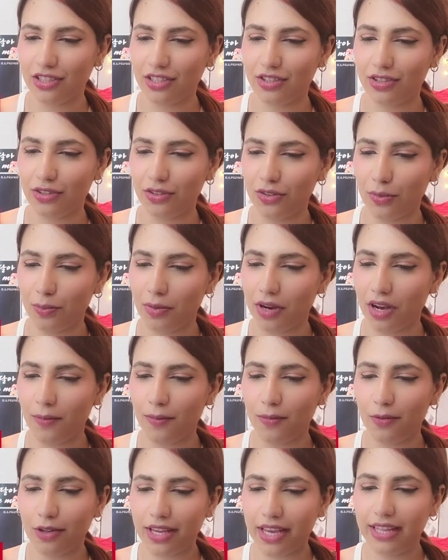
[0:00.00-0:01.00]
too, but
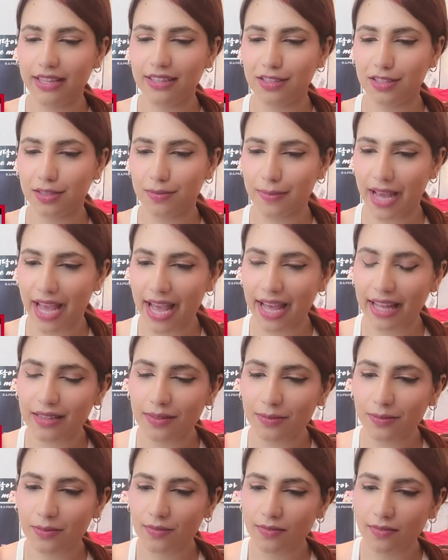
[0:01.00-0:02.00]
look at this man.
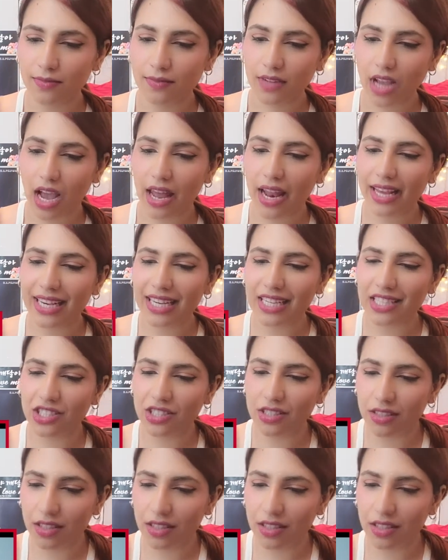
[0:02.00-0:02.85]
I like his